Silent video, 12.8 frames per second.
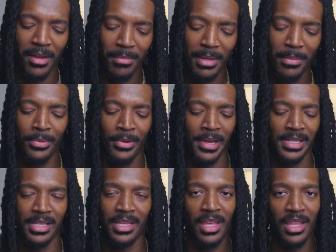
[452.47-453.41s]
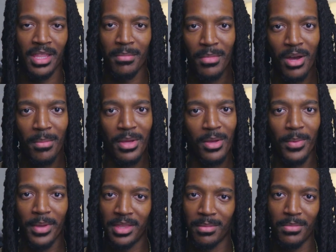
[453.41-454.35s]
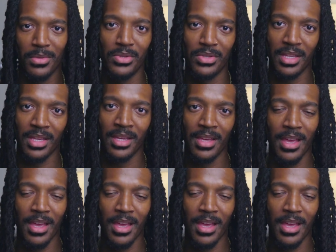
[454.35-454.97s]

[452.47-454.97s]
and be present in the moment with the music.